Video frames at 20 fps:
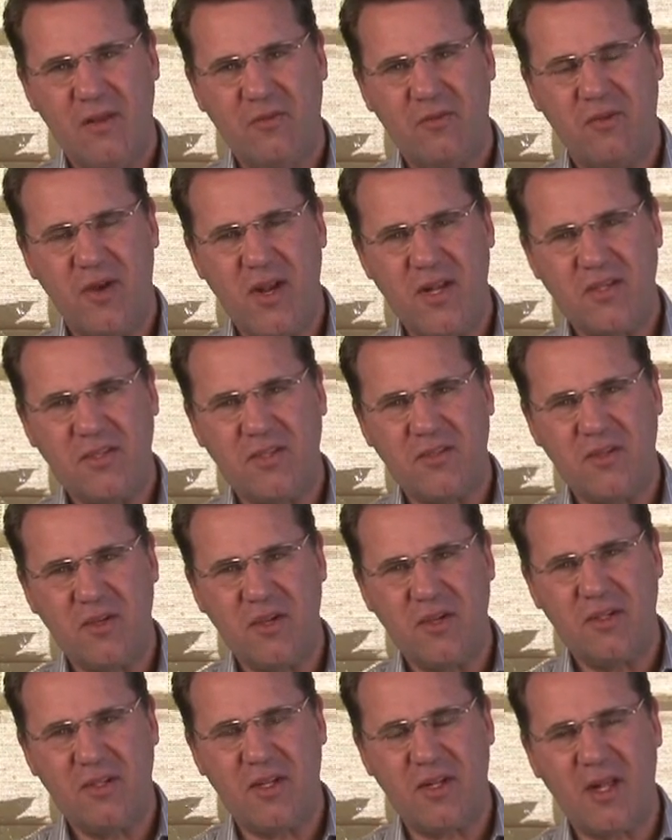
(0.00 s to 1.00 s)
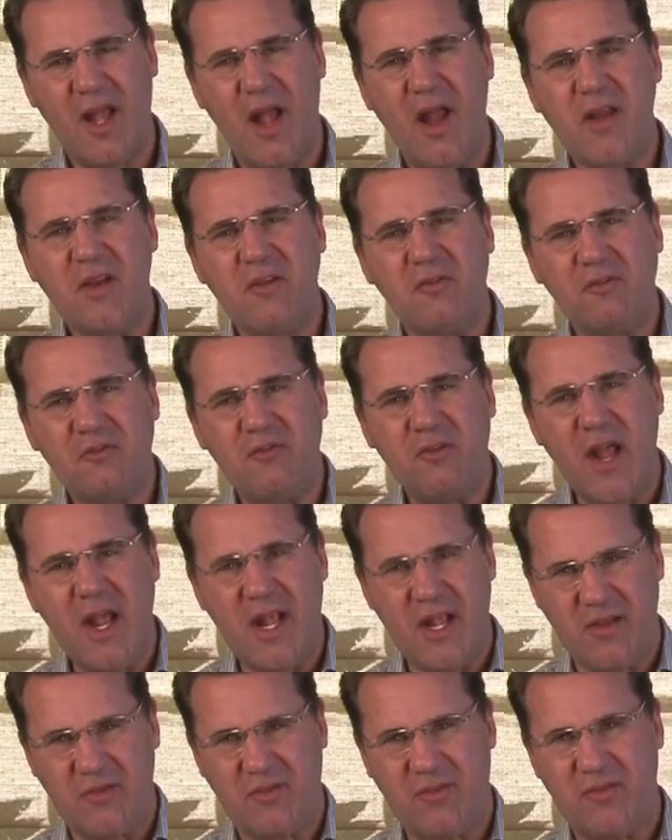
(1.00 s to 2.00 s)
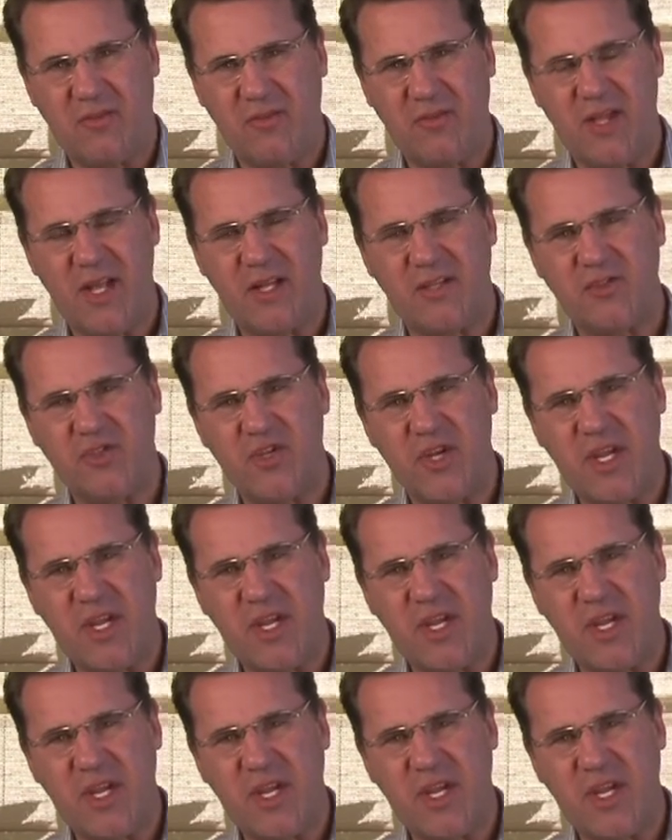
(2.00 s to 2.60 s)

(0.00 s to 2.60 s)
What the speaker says: Friends, the kind of faith that